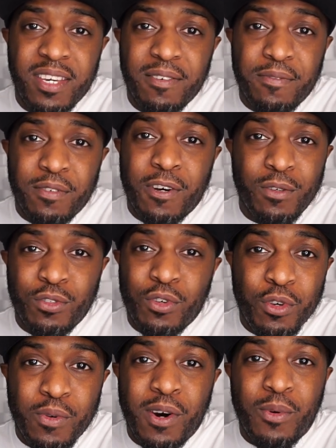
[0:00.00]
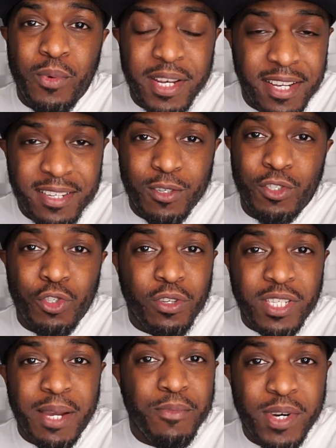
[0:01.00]
for those who are winning, because your
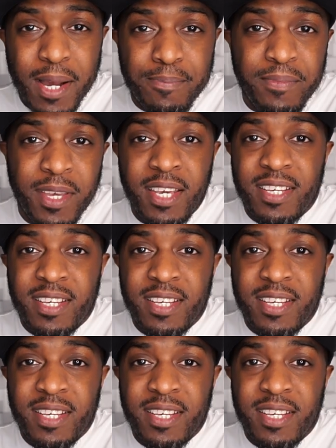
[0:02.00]
time will come.